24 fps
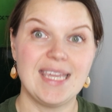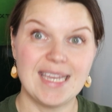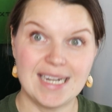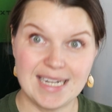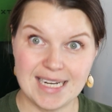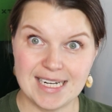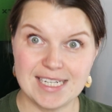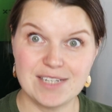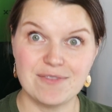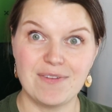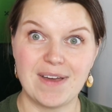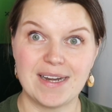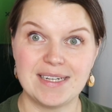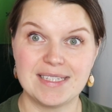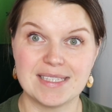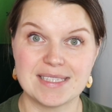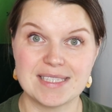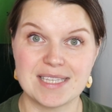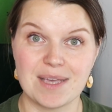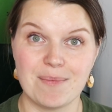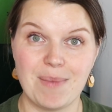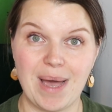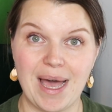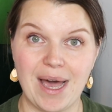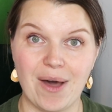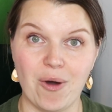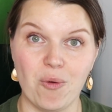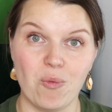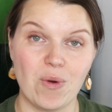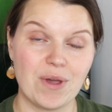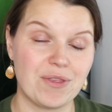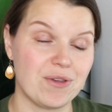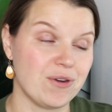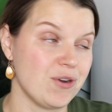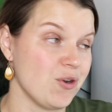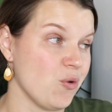you need to vent it somehow,
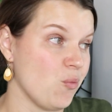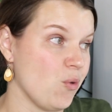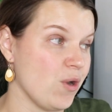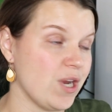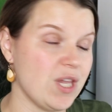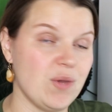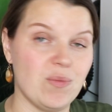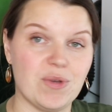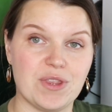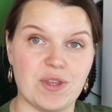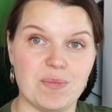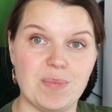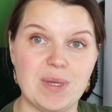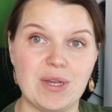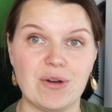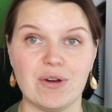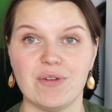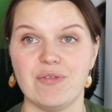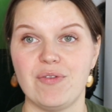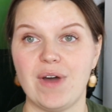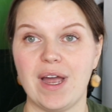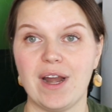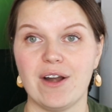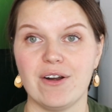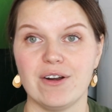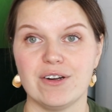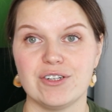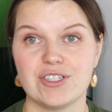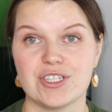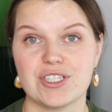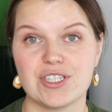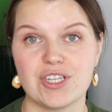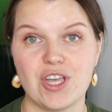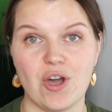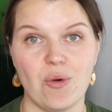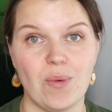whether you're working with a purifier or
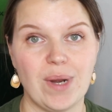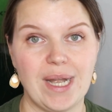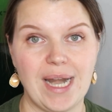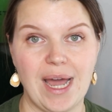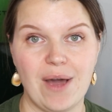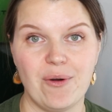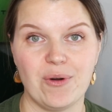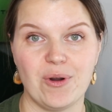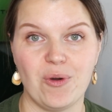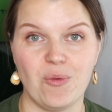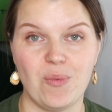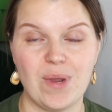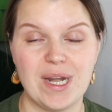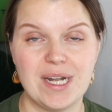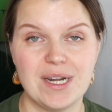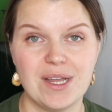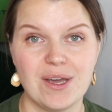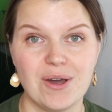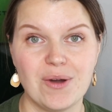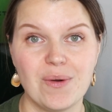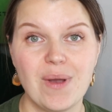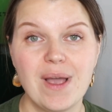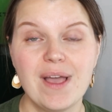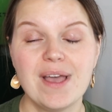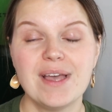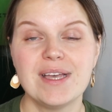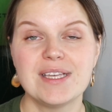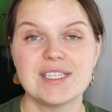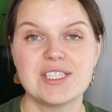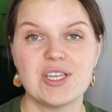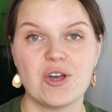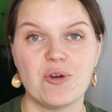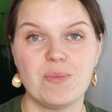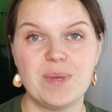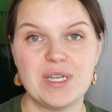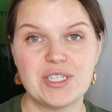just going out a window.
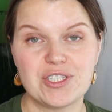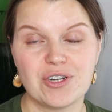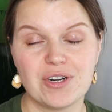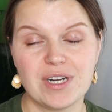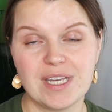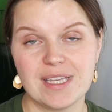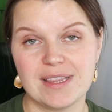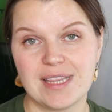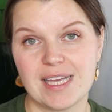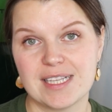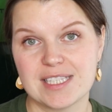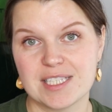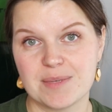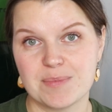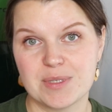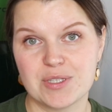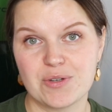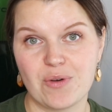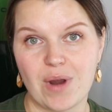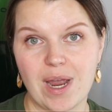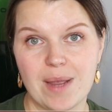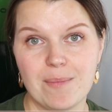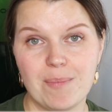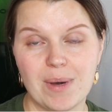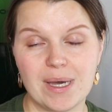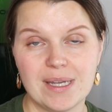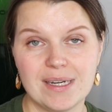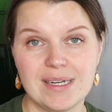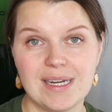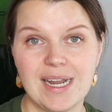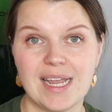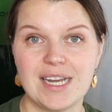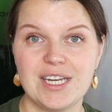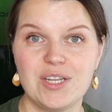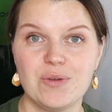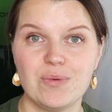So be sure to hit that subscribe
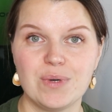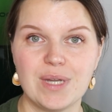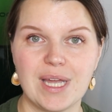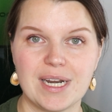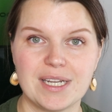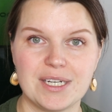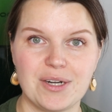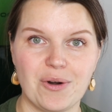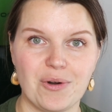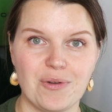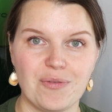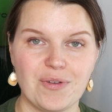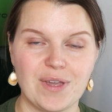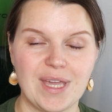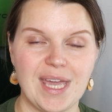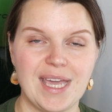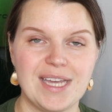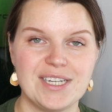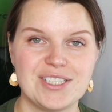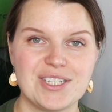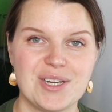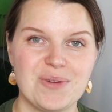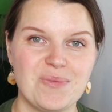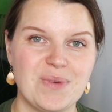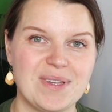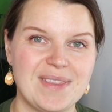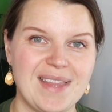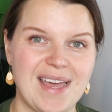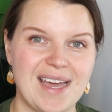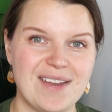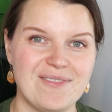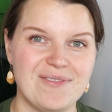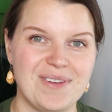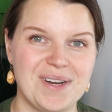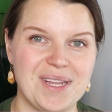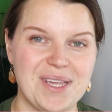button and you will get a notification when
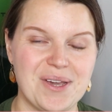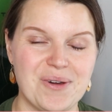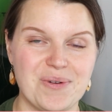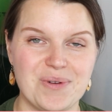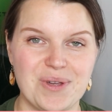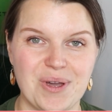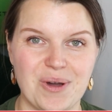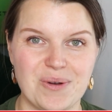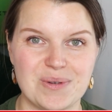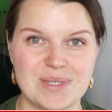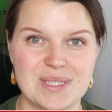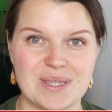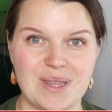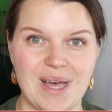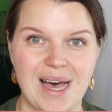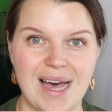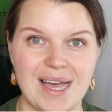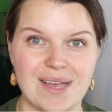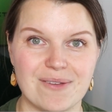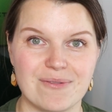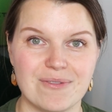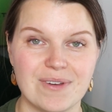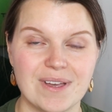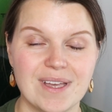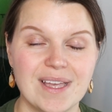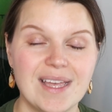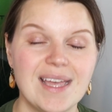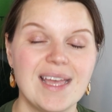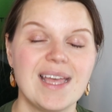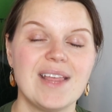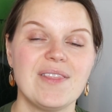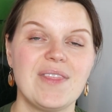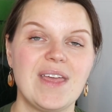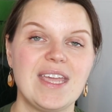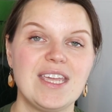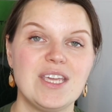that video goes live.
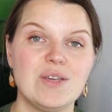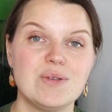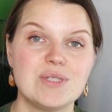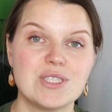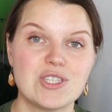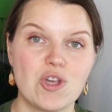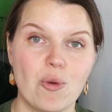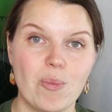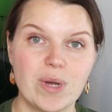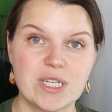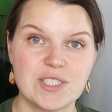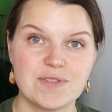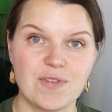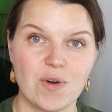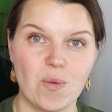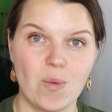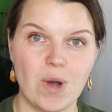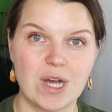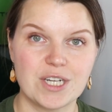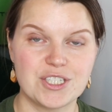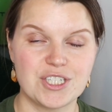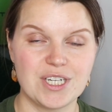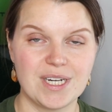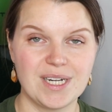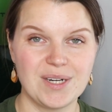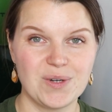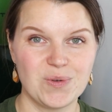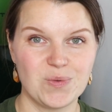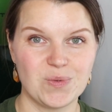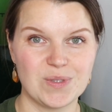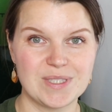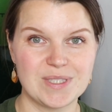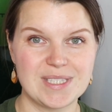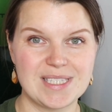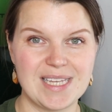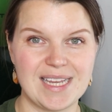Thank you so much for watching.
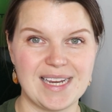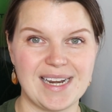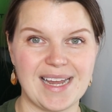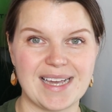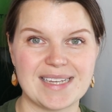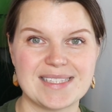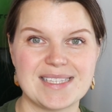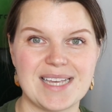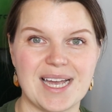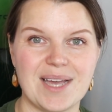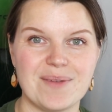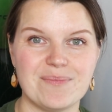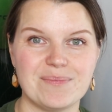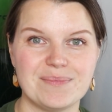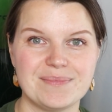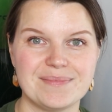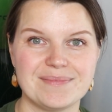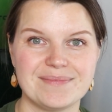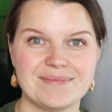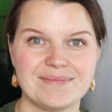We'll see you next time.